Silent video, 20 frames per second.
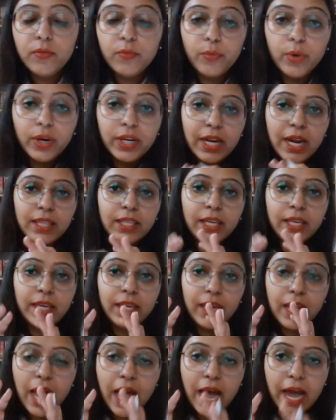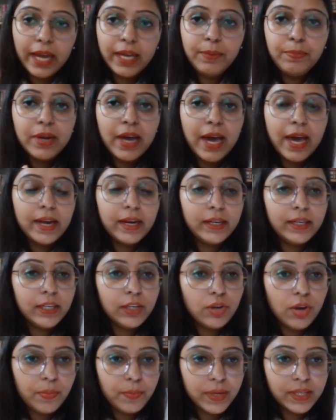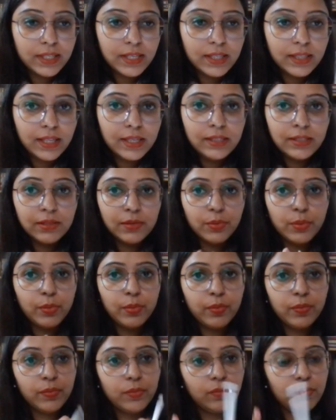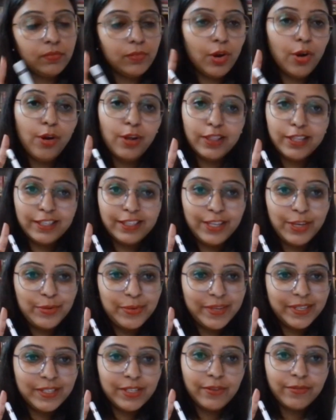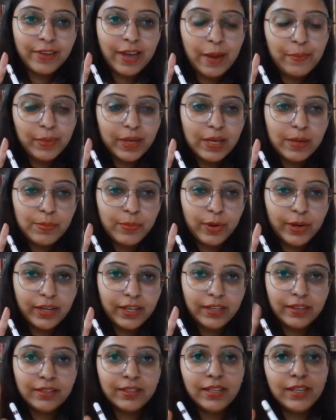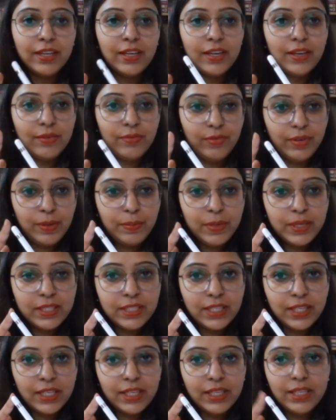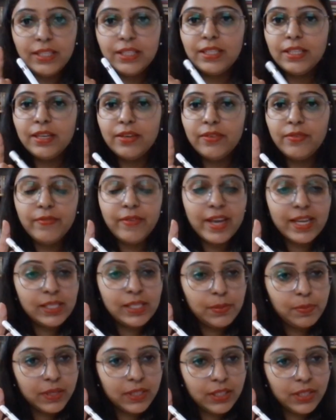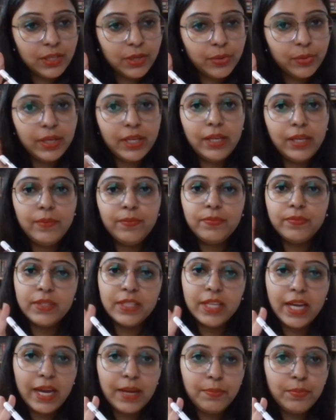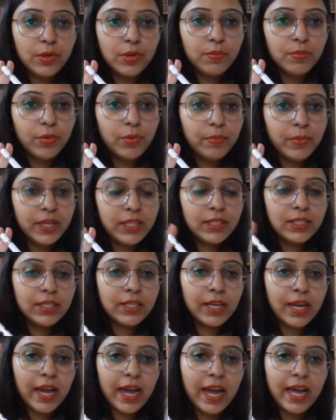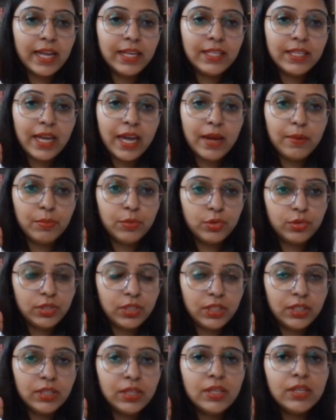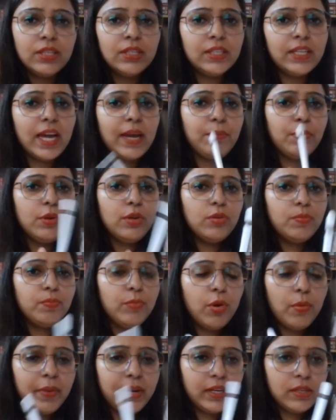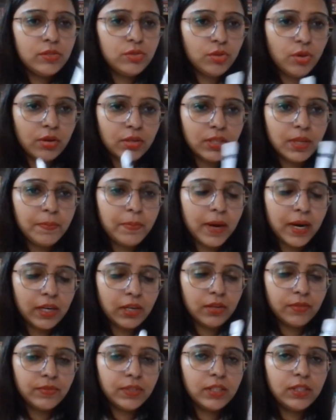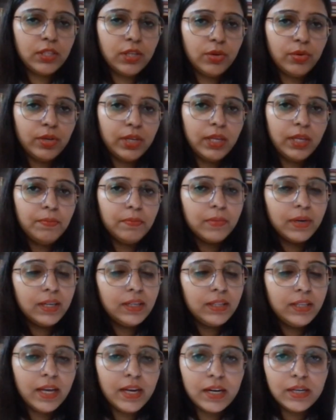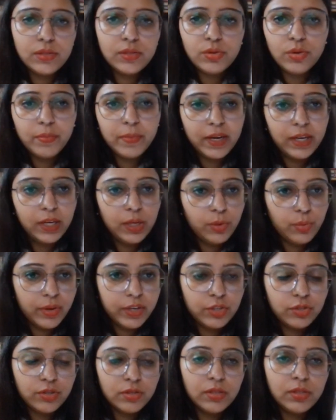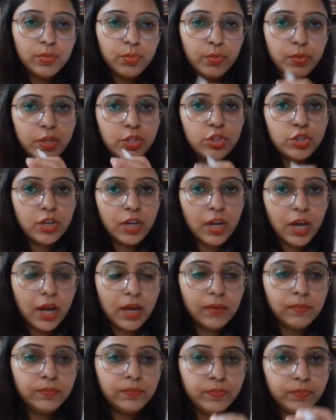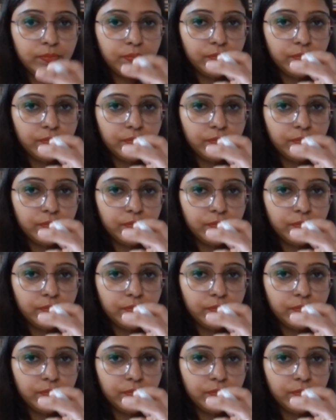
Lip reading: What are the high priority topics in this? All the theories of chemical bonding: VBT, Vesper theory, dipole moment, and MOT. Dipole moment is not the part of the theory, but there are so many questions which come